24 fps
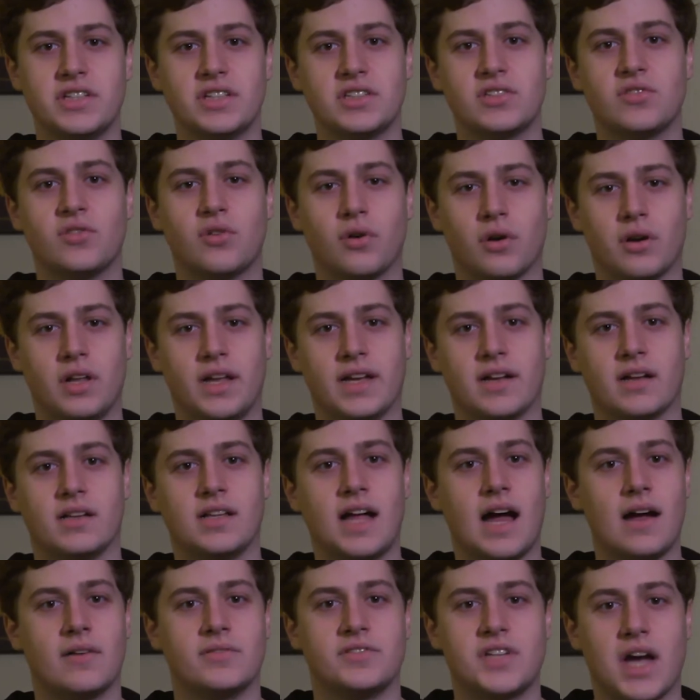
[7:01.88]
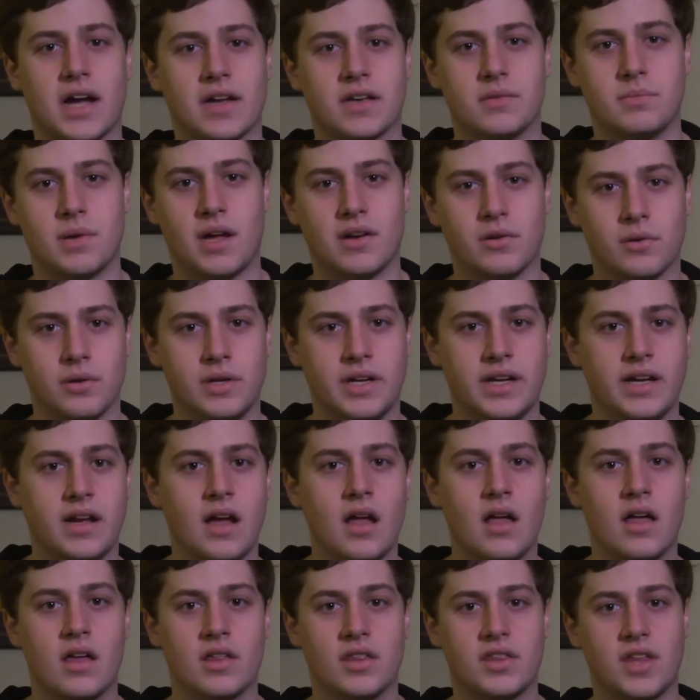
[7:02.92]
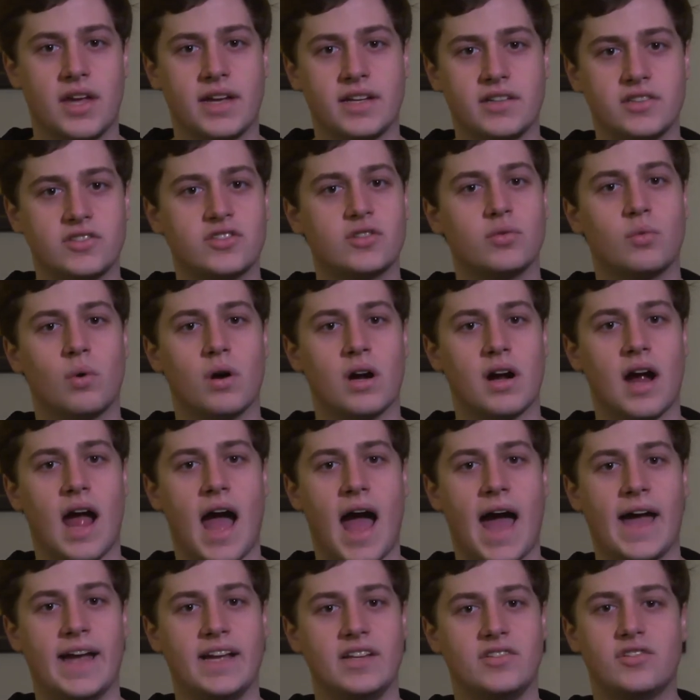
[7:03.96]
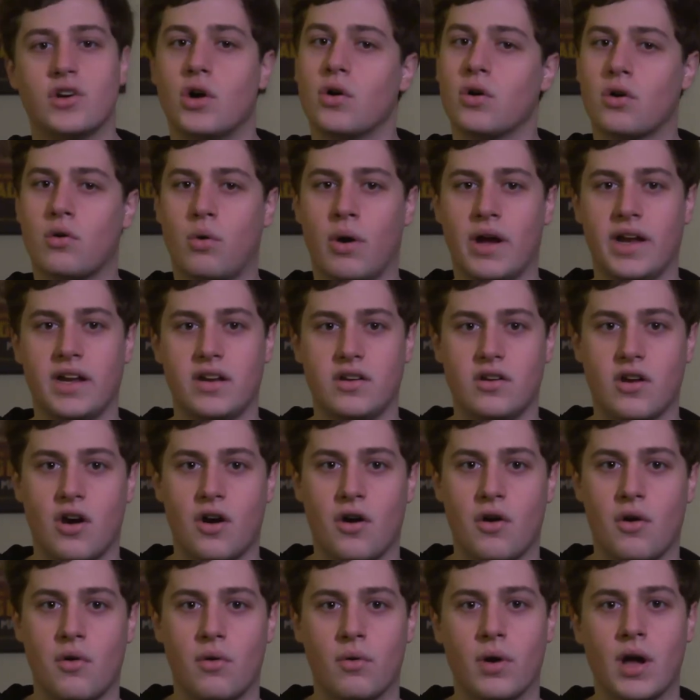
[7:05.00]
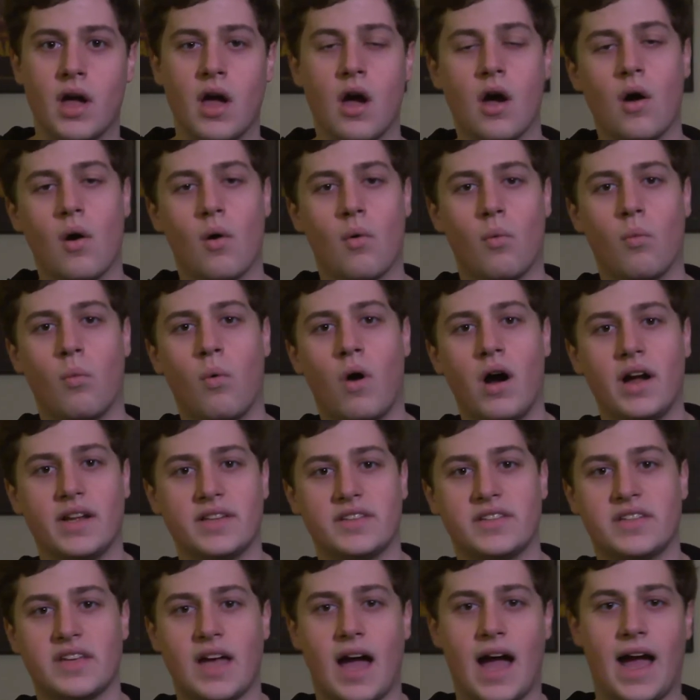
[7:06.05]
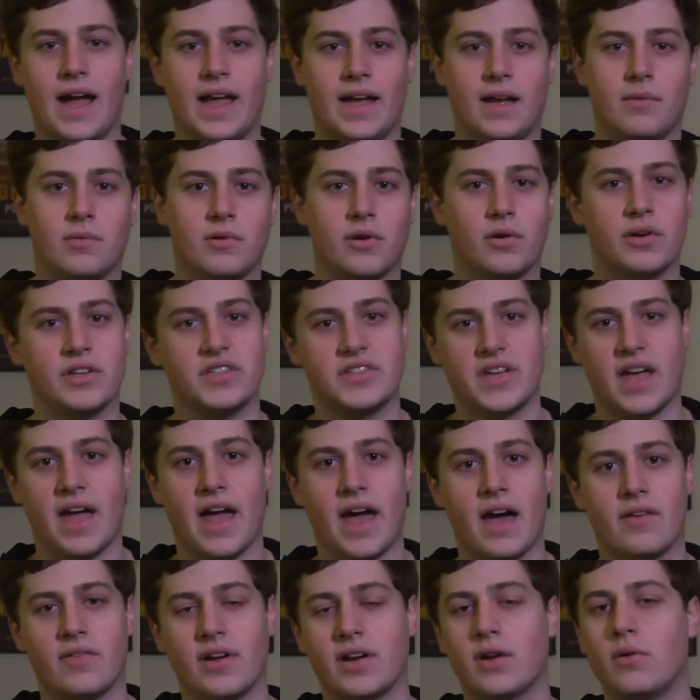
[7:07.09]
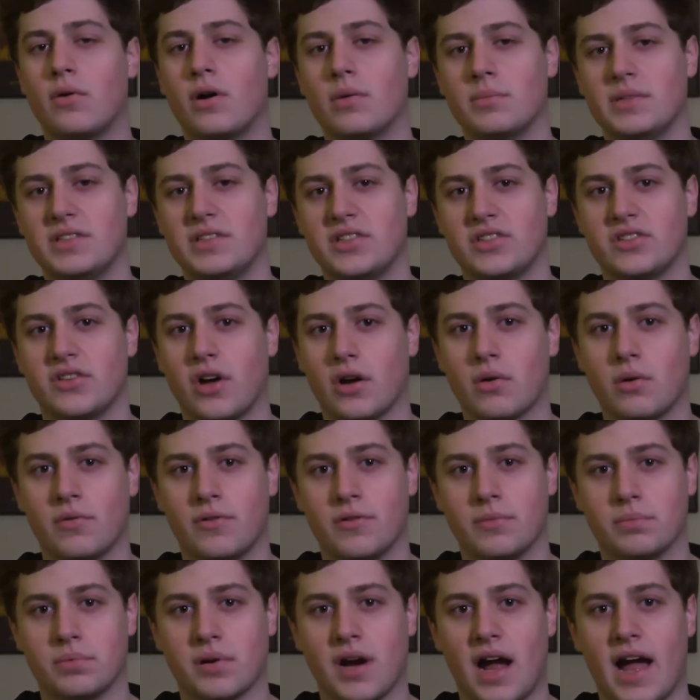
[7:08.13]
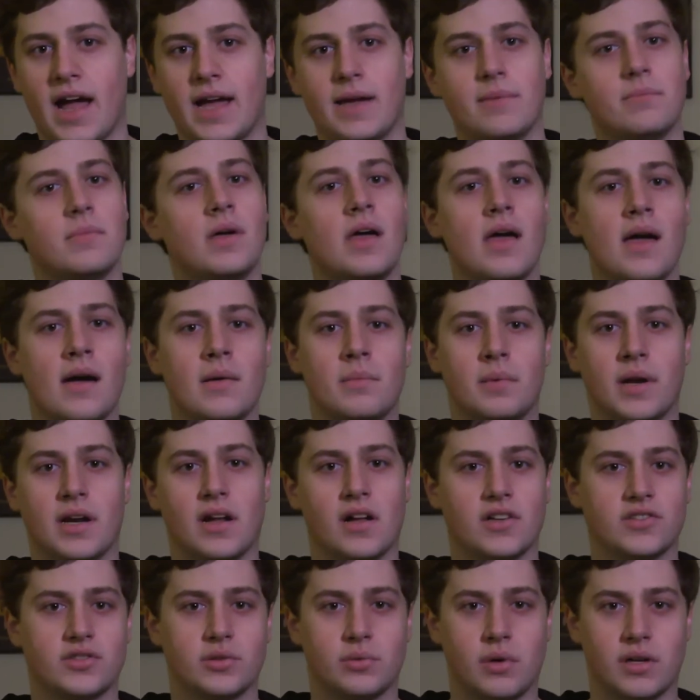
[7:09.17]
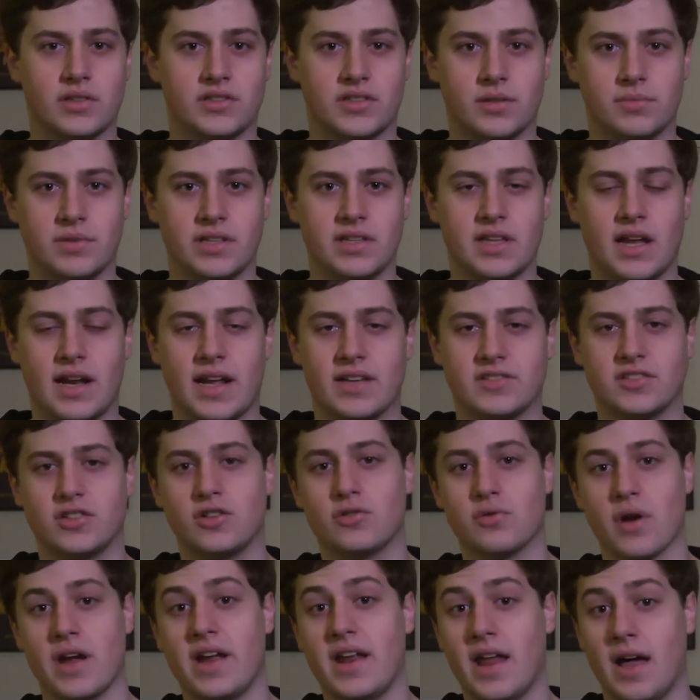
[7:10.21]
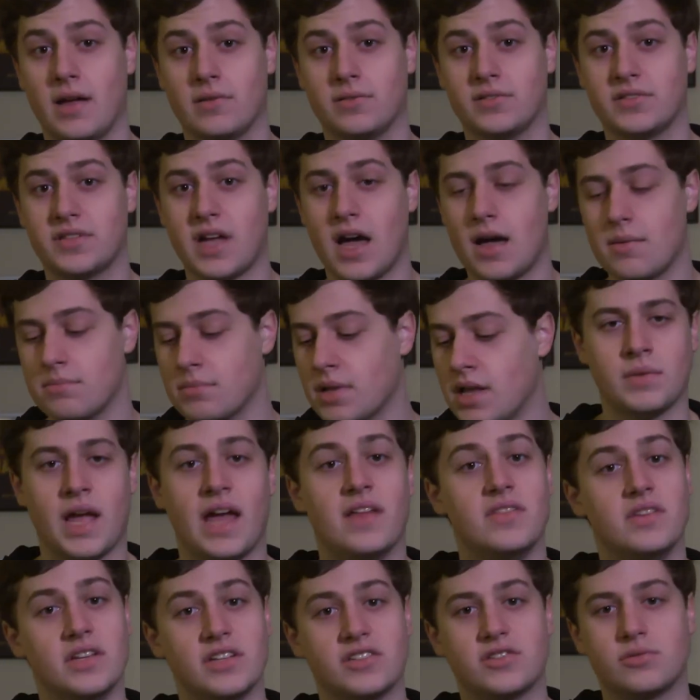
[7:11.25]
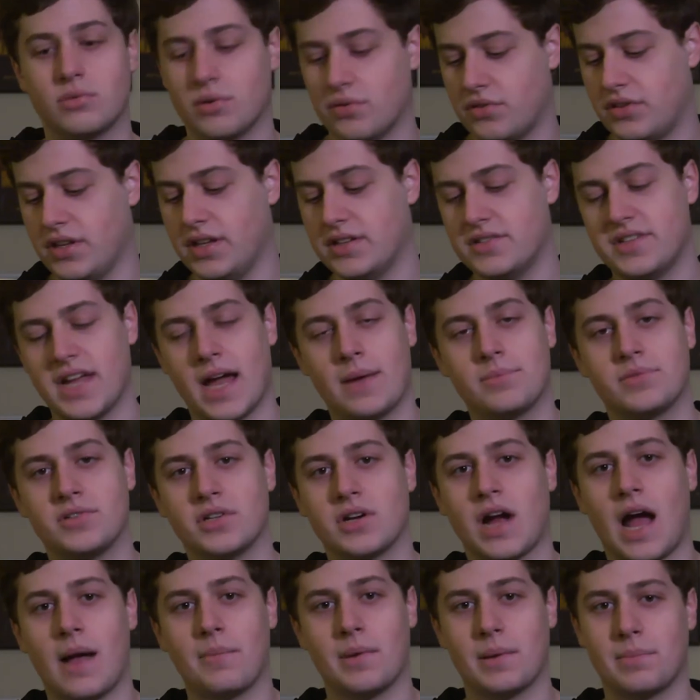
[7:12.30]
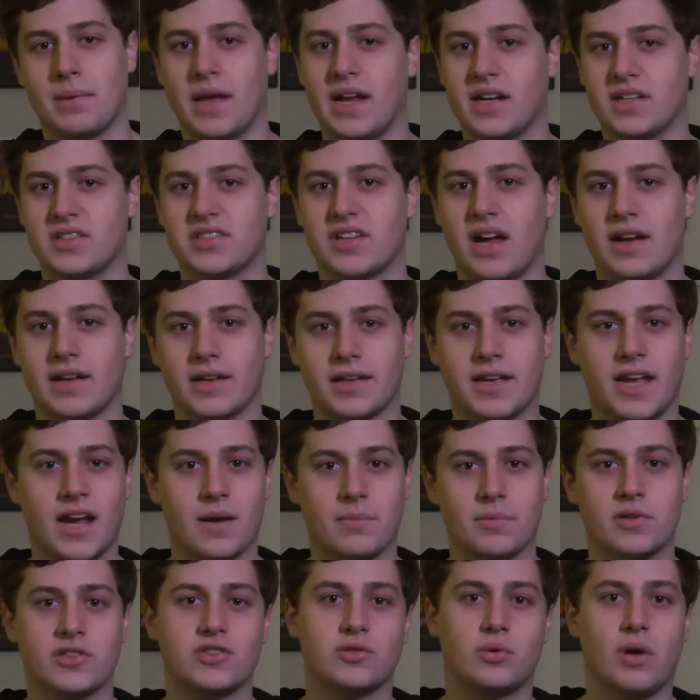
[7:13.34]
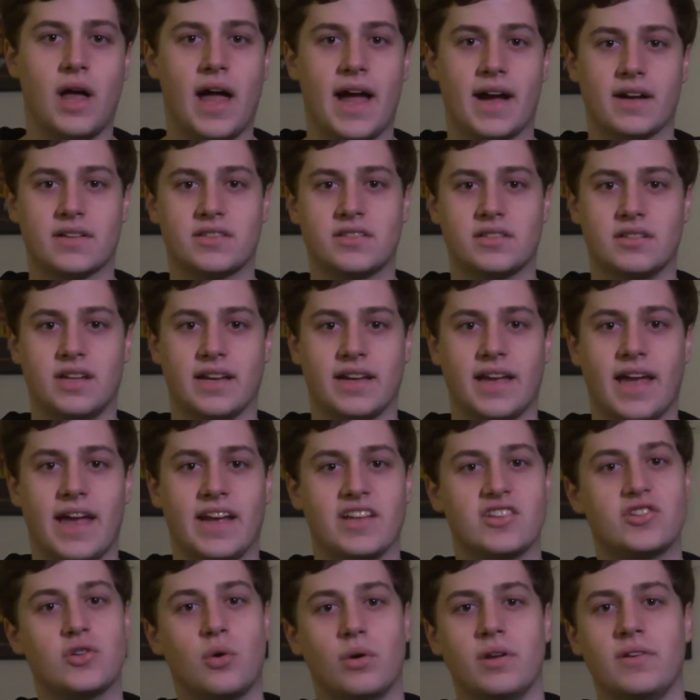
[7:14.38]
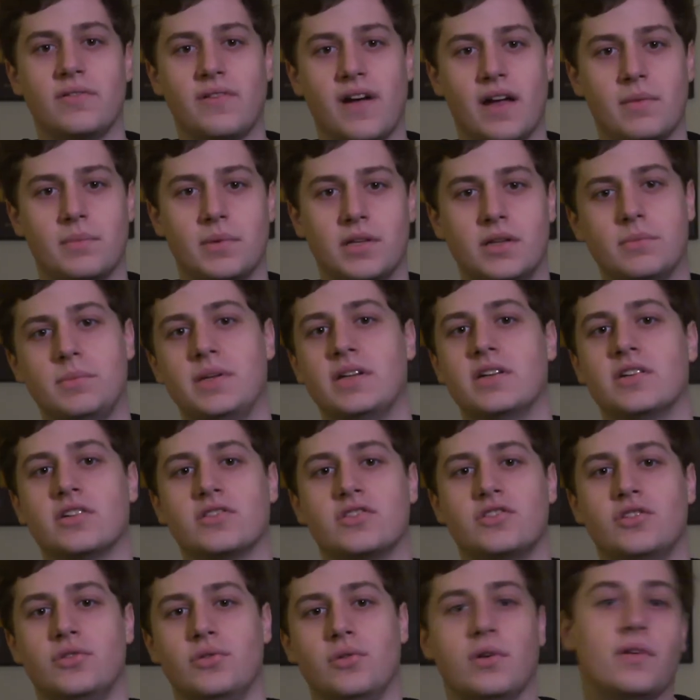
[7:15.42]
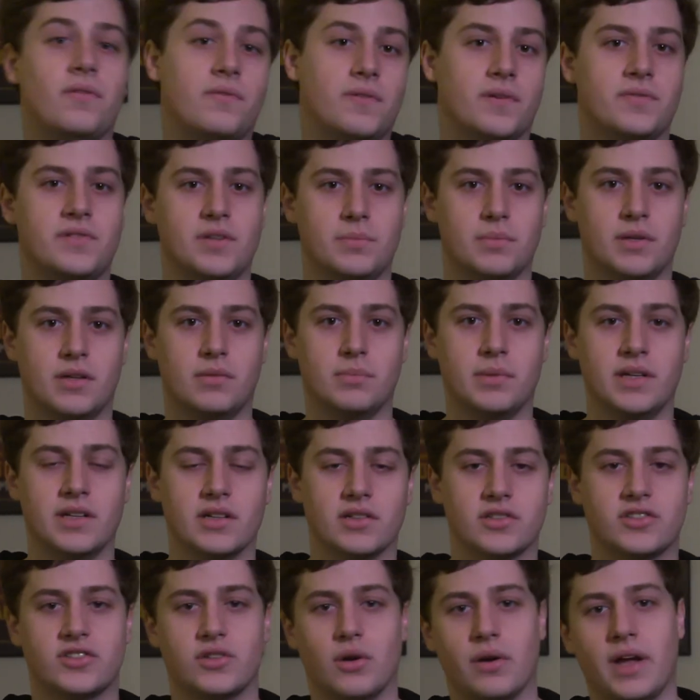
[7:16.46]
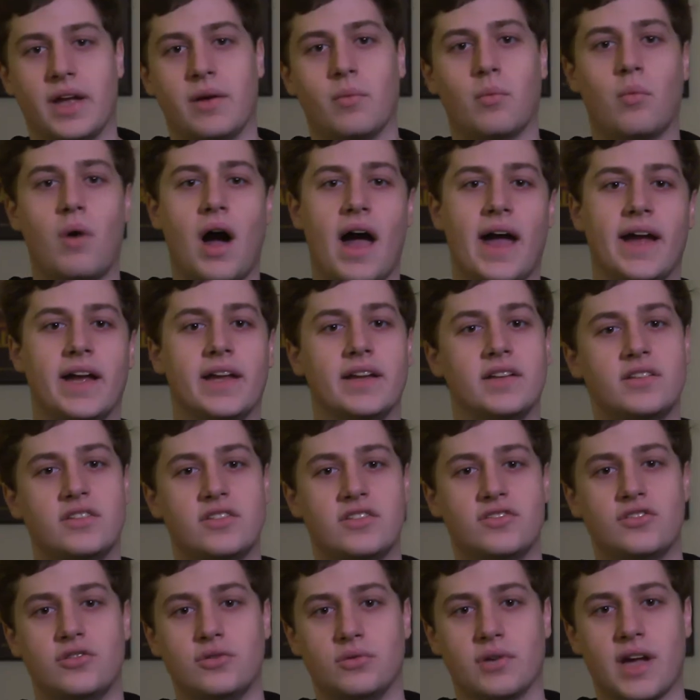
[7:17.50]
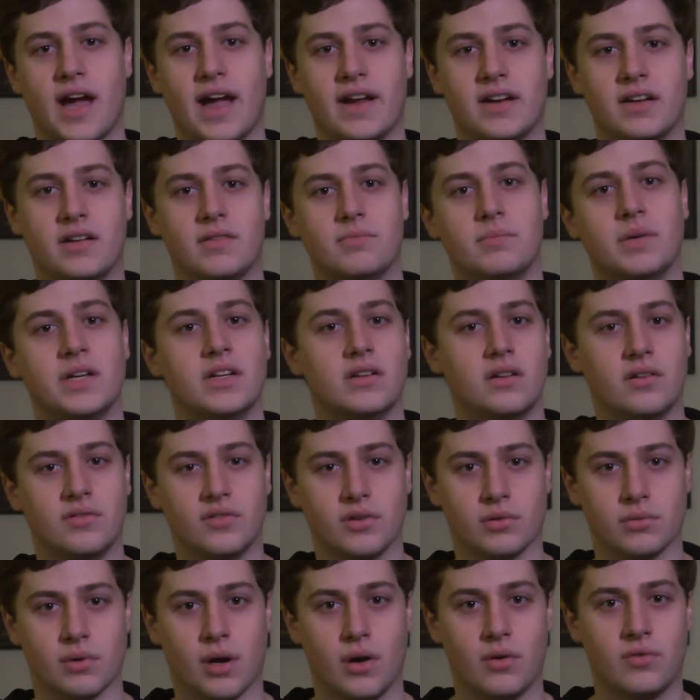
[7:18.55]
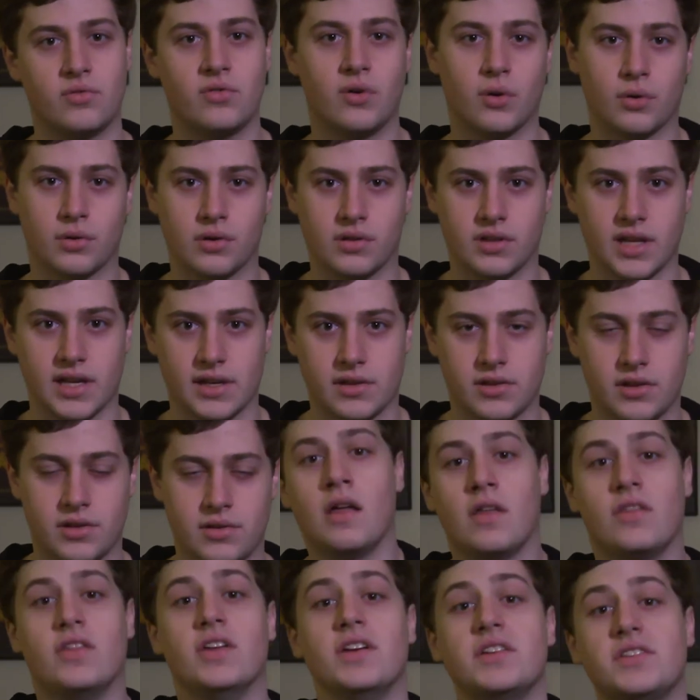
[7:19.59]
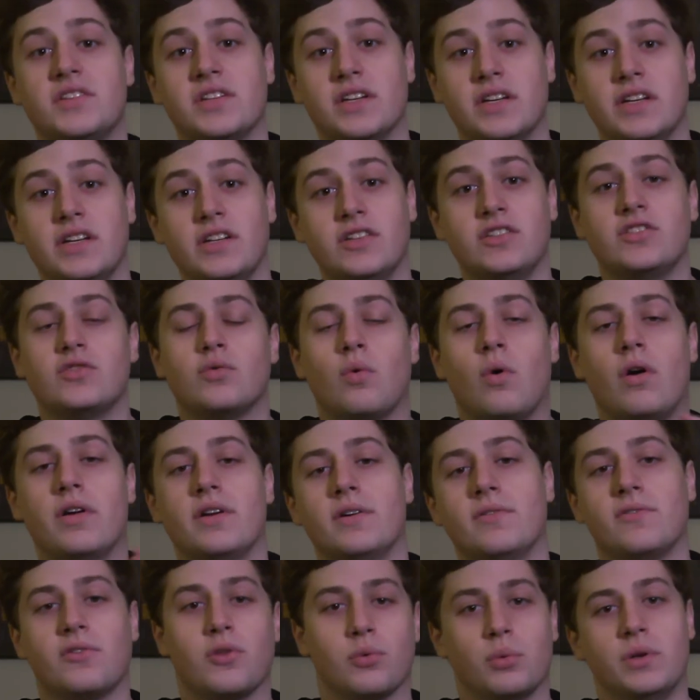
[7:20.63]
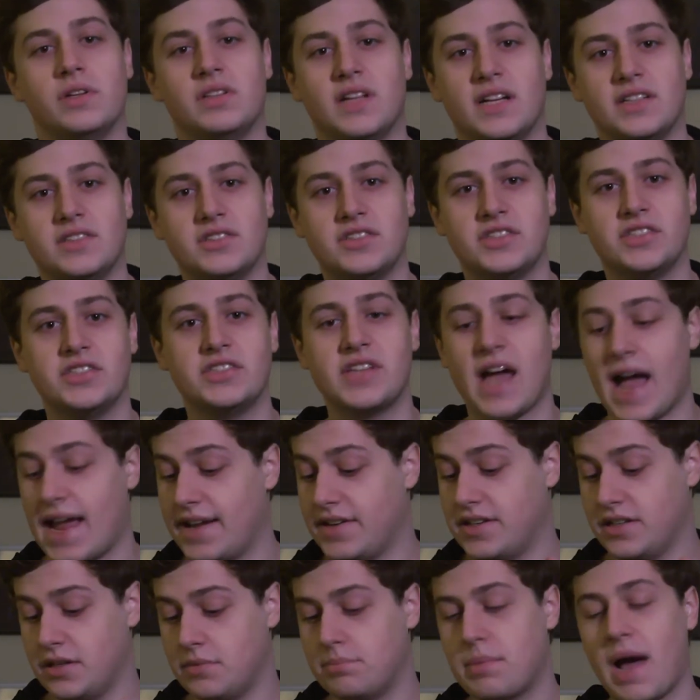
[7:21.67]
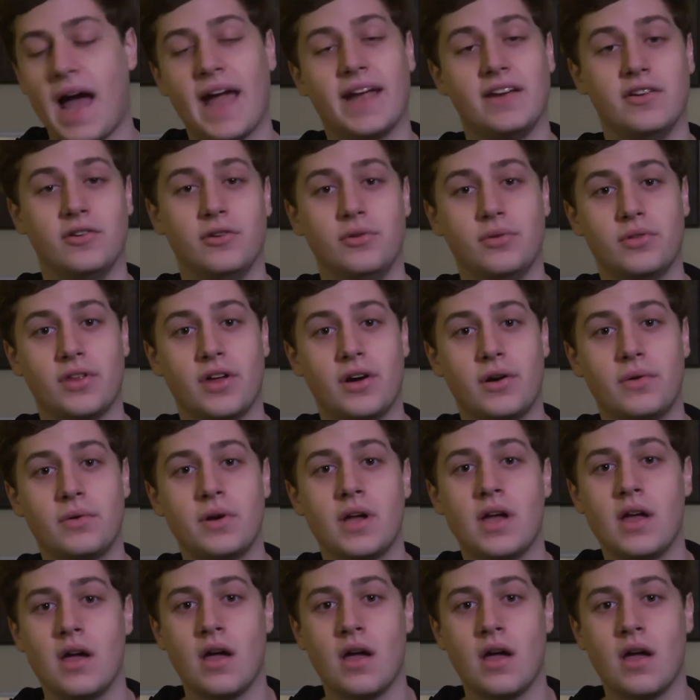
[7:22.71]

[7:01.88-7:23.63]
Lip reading: this for like a lot of documentary things where I don't quite know what I am going to have. I don't want to be stuck with a prime, but I also want something that has a great f-stop. And this, with the adapter on my Panasonic cameras, will act like a 25 millimeter to a 50 millimeter, so a wide to kind of middle of the road focal length. This is one of 3 lenses I did buy new though.